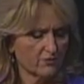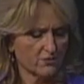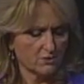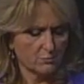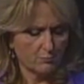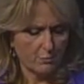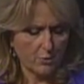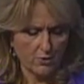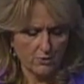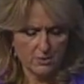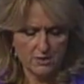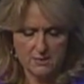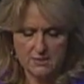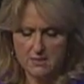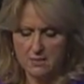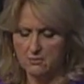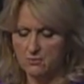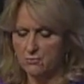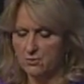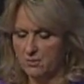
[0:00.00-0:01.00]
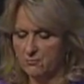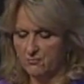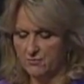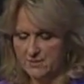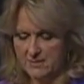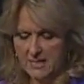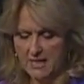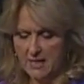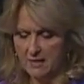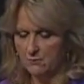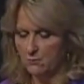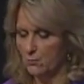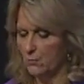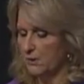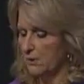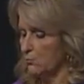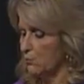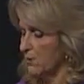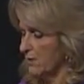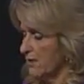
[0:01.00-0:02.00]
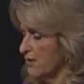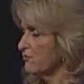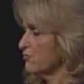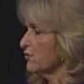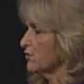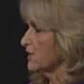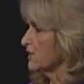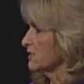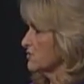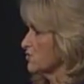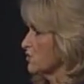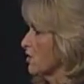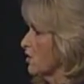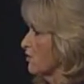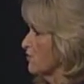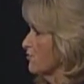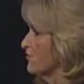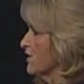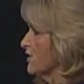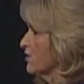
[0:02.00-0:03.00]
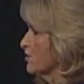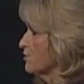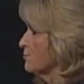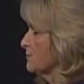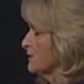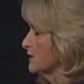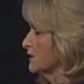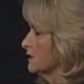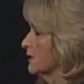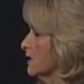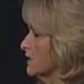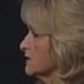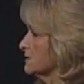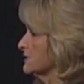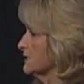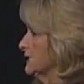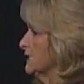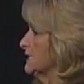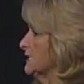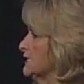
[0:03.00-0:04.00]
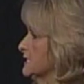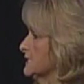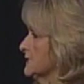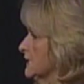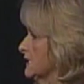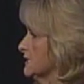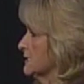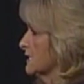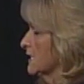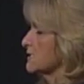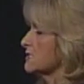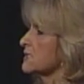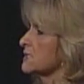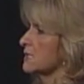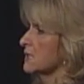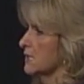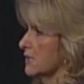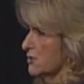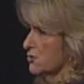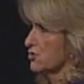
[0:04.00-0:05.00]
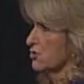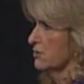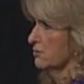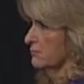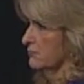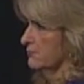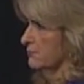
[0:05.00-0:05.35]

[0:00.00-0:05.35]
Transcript: it's a party center, if it's Halloween, whatever it is, are there because it is a destination.